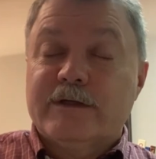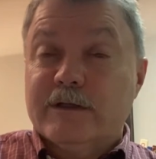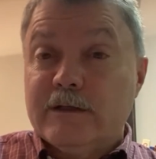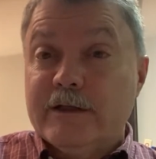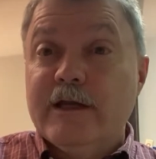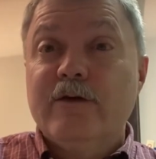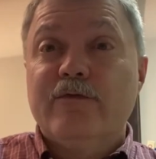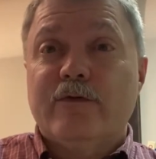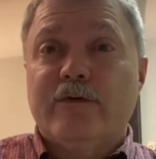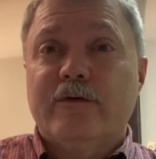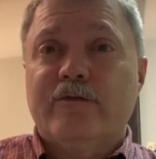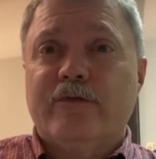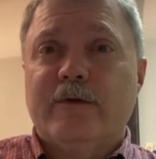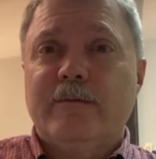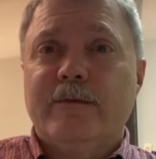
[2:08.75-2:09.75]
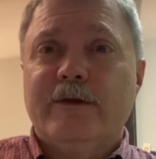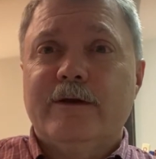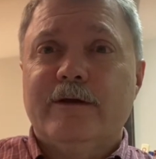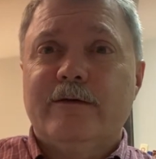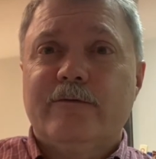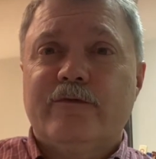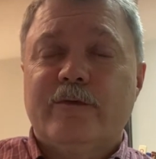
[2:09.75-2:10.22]
delivered from
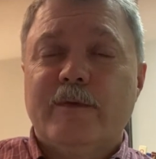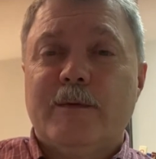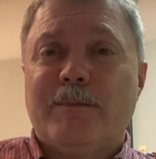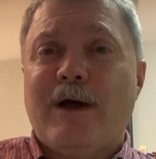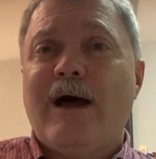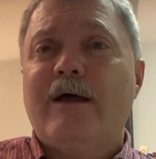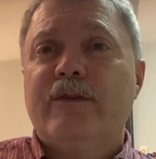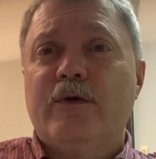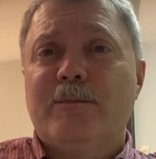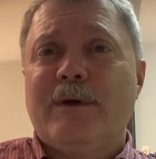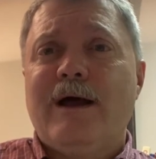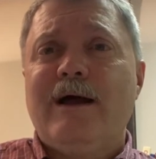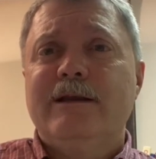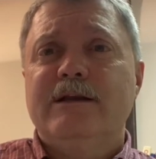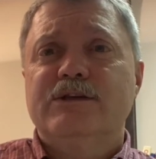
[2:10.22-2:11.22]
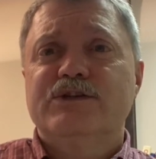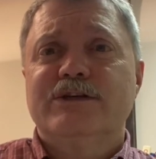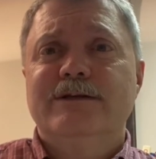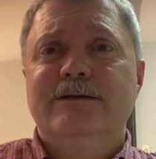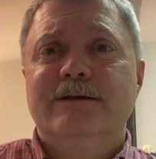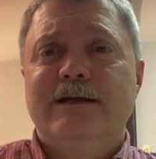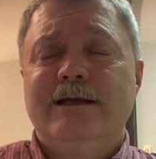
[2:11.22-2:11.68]
their bondage
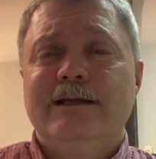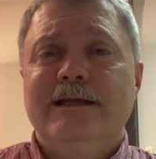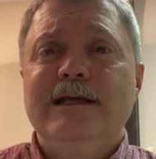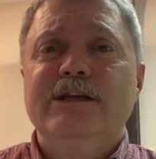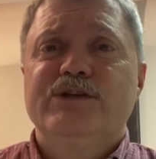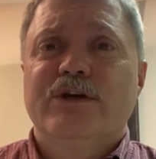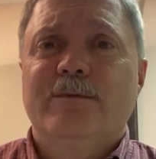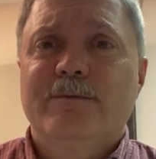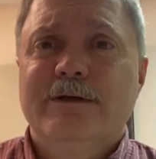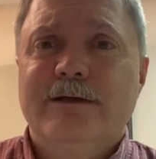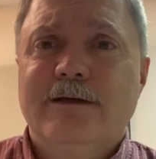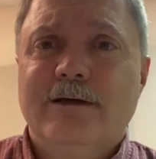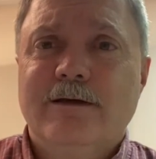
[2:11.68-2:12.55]
in Egypt.